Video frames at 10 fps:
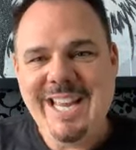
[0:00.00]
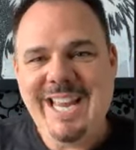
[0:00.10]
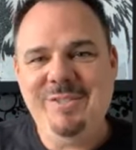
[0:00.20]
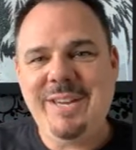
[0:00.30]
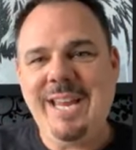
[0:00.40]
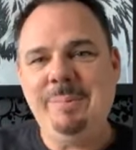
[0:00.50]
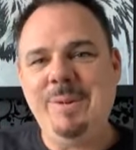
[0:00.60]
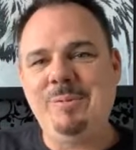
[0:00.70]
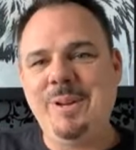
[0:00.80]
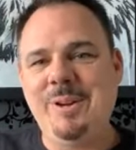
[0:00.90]
If you can't
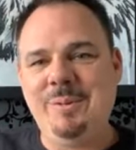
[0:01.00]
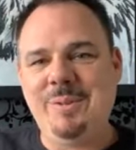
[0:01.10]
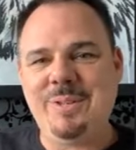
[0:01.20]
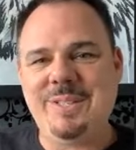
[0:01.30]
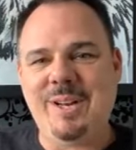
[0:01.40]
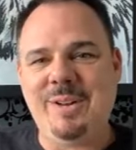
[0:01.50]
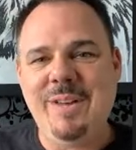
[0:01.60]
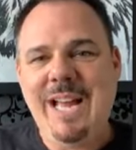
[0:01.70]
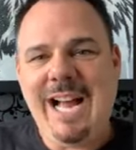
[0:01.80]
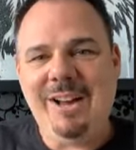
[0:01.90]
be real with yourself,
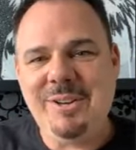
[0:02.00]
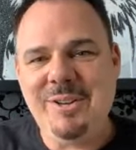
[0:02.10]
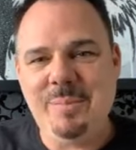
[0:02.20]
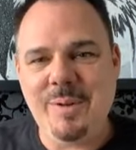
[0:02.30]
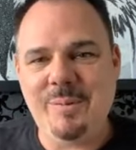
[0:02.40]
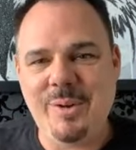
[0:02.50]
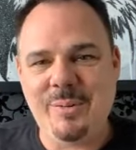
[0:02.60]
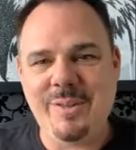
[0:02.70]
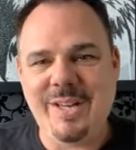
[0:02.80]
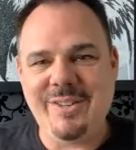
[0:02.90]
how can you be real
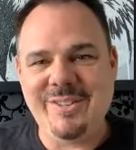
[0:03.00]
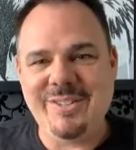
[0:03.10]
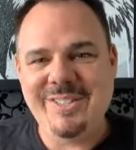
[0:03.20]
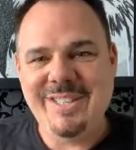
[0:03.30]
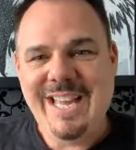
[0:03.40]
with others?